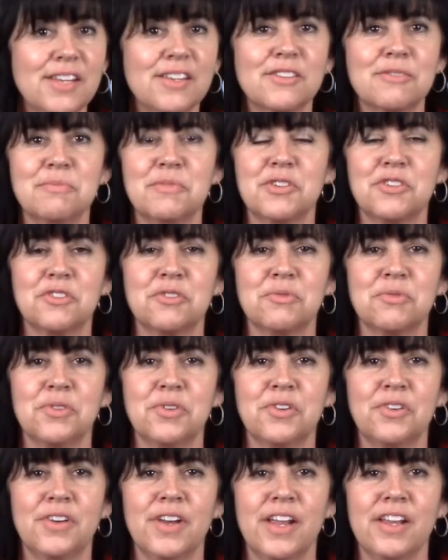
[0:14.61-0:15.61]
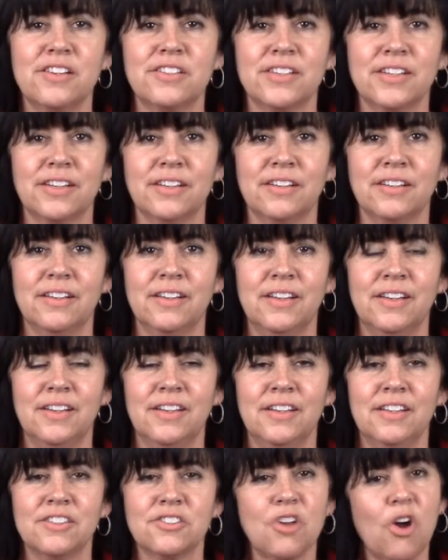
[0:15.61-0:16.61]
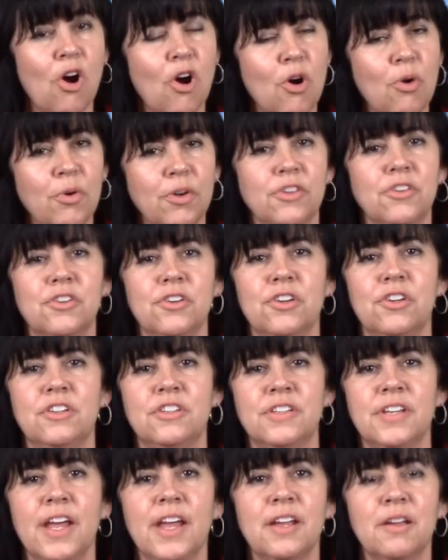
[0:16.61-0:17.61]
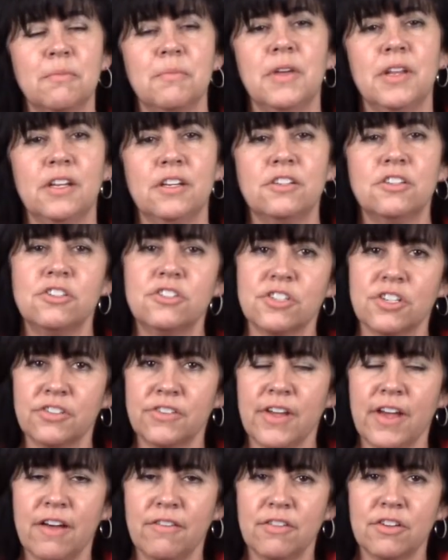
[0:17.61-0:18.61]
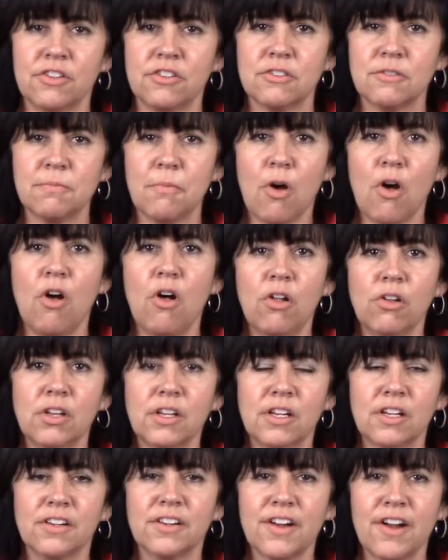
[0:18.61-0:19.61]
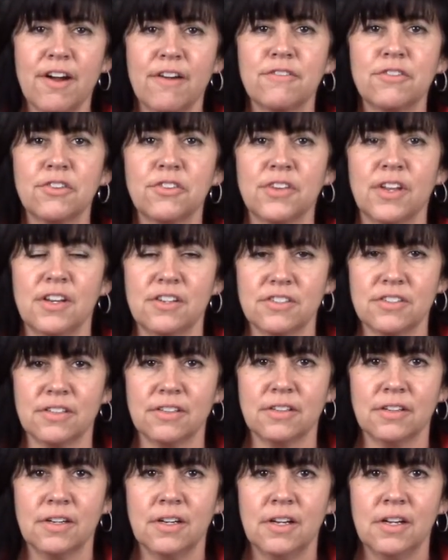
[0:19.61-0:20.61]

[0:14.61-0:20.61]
Mr. Rooter Nation. It's always good to take a minute to just have a small little conversation.